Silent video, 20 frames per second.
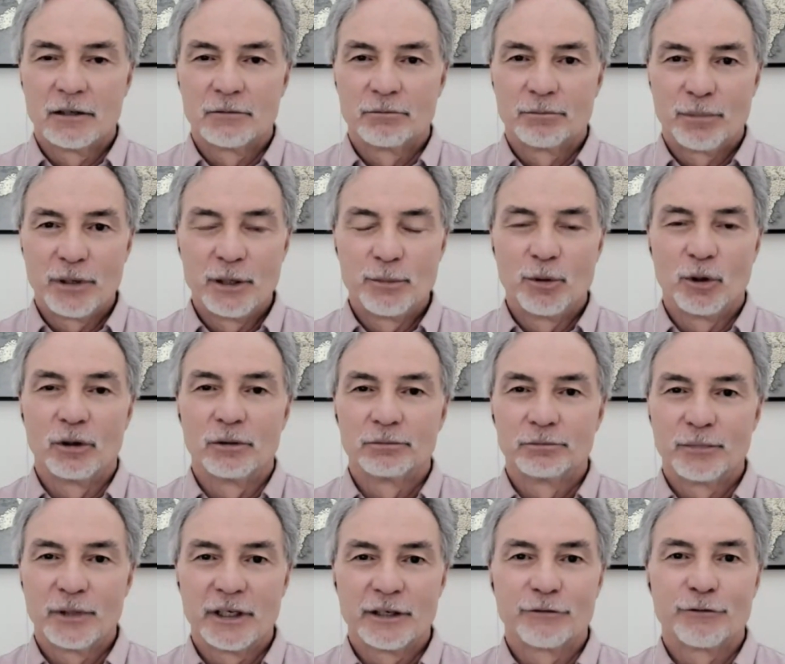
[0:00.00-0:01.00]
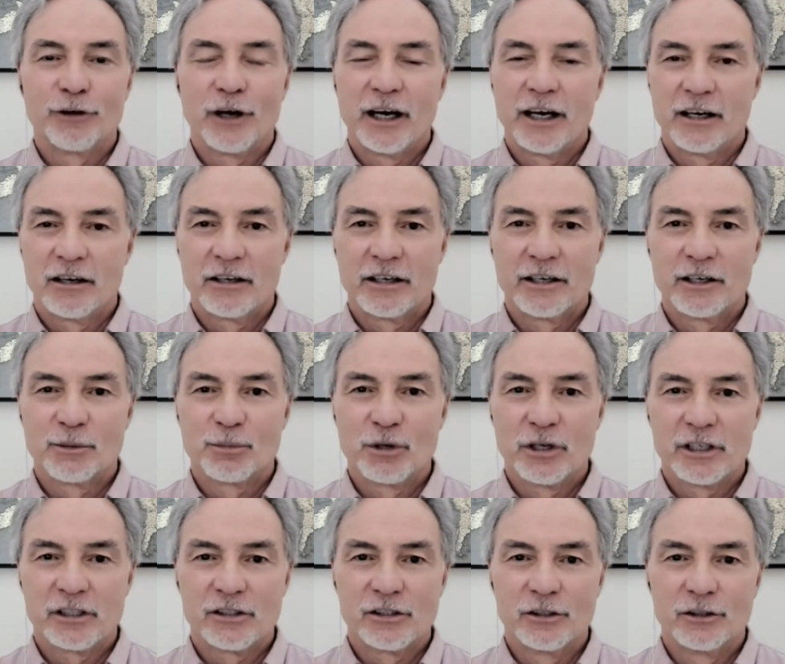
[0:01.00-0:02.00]
people being fired here
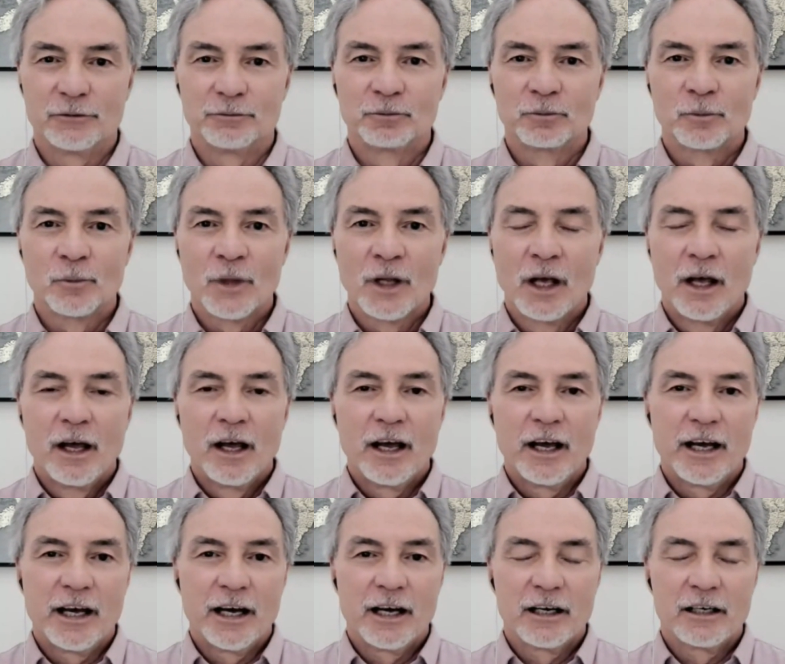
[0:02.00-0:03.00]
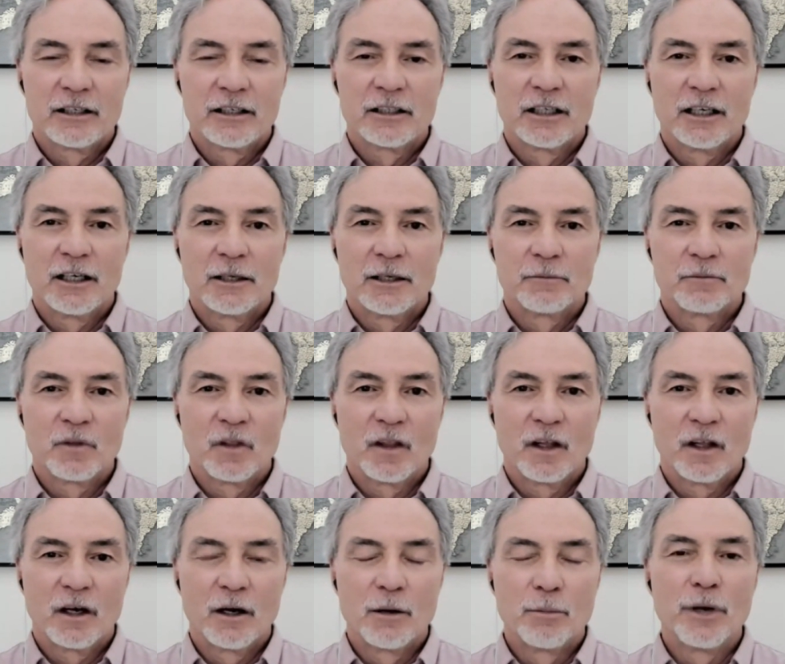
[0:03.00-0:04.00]
pretty soon. And
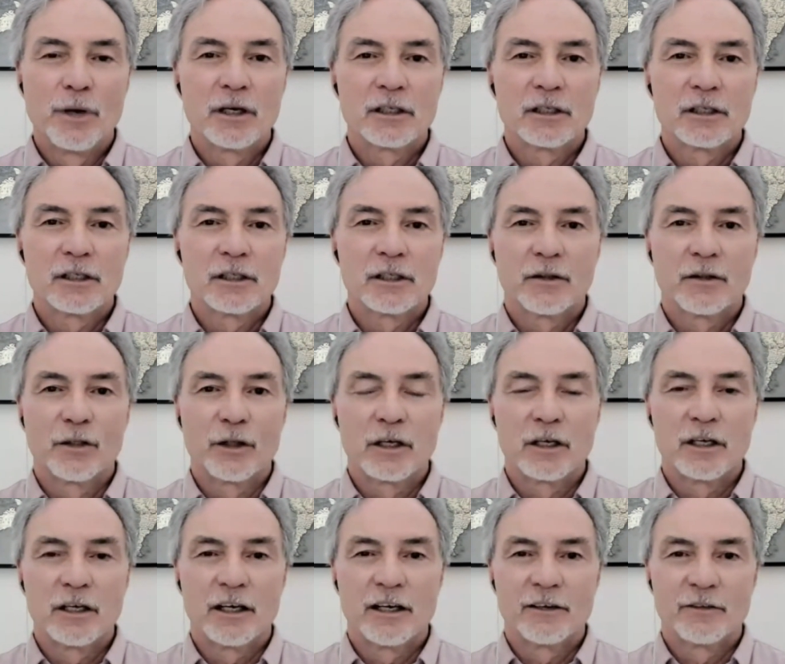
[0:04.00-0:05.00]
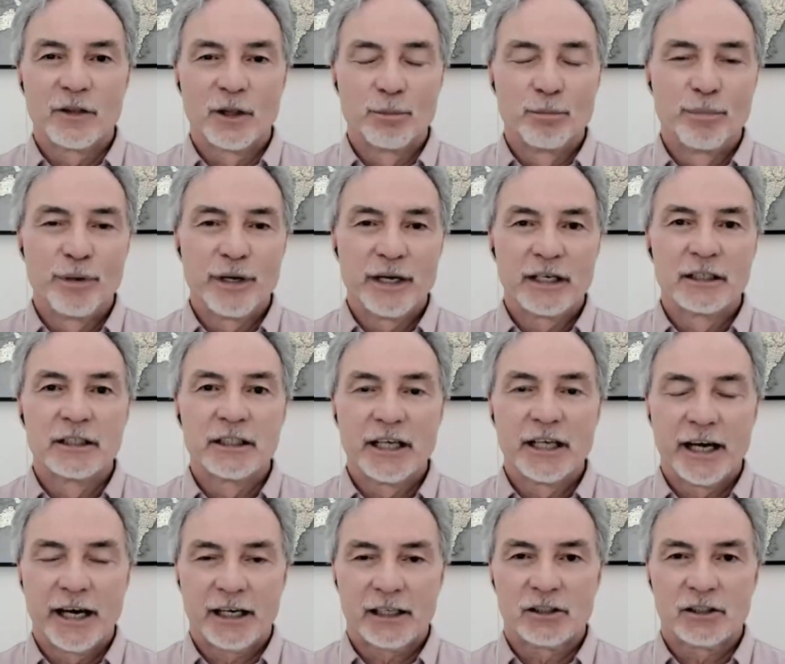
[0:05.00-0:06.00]
among the big
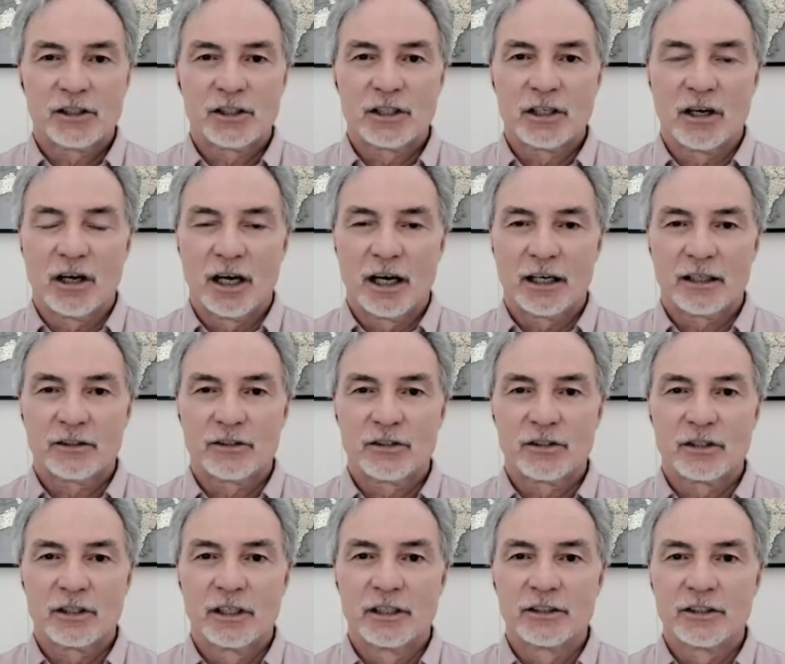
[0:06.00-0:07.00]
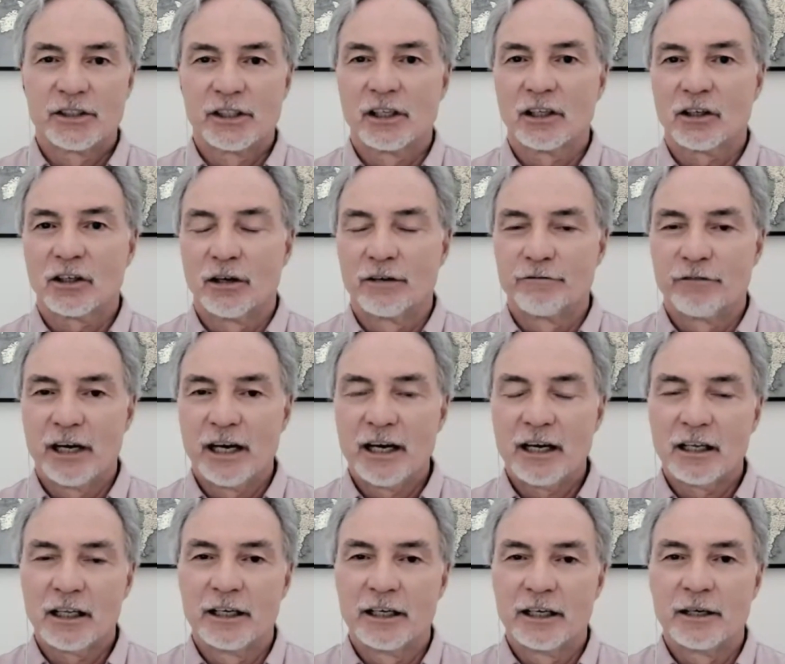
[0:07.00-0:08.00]
tech stocks in Silicon
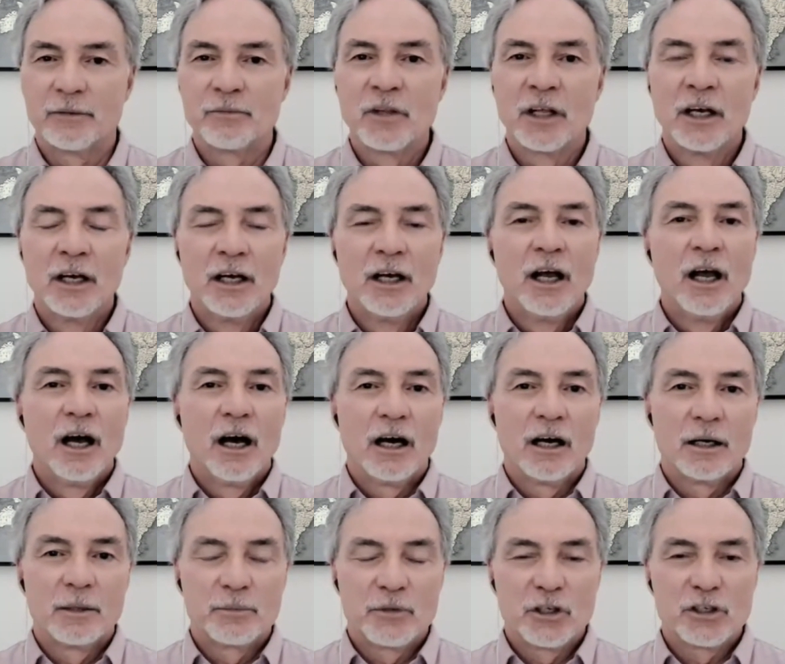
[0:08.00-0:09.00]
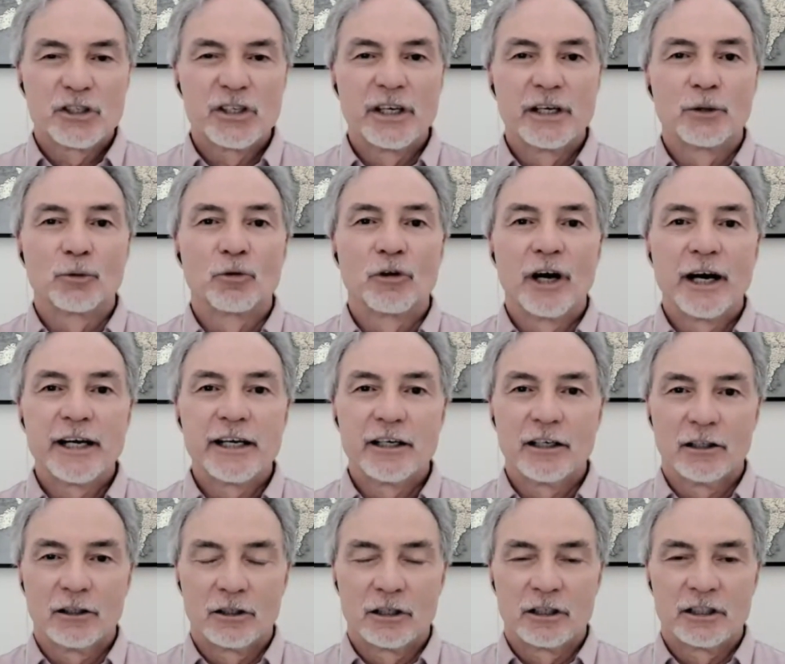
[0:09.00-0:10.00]
Valley, you're seeing
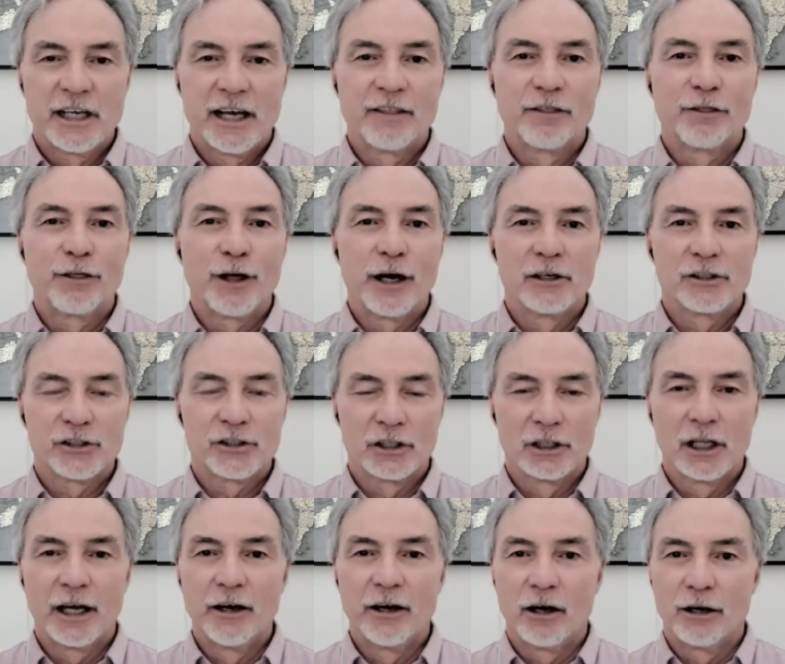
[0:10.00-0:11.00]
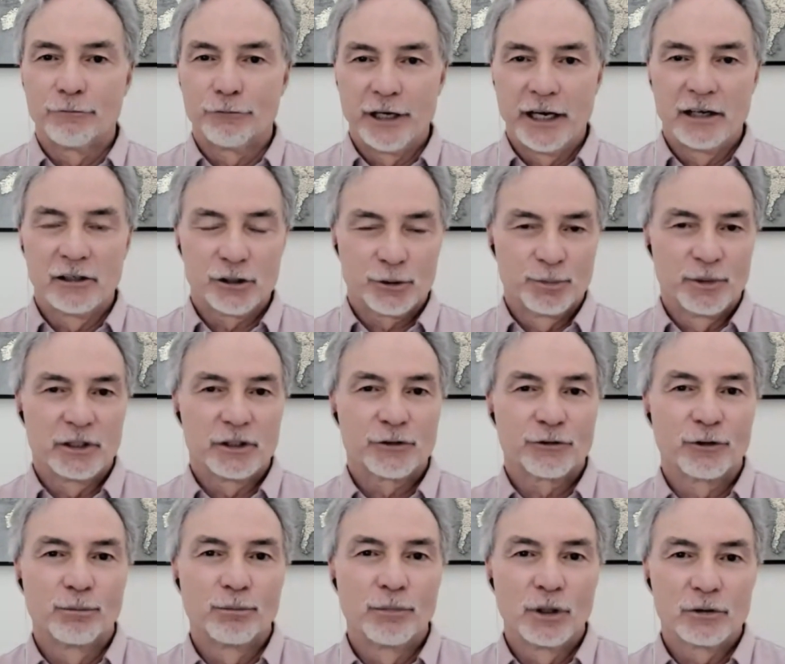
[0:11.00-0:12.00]
regular 10,000 layoff announcements
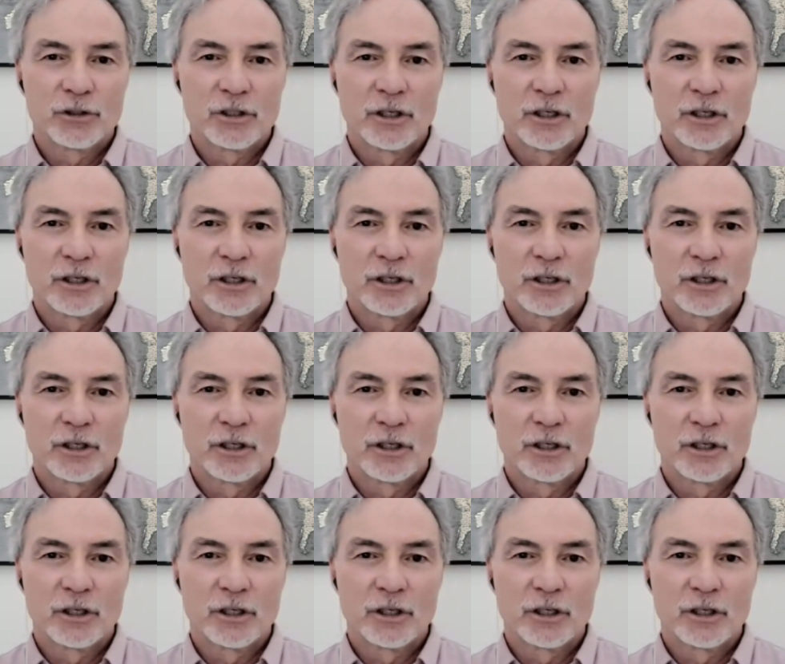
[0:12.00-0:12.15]
from most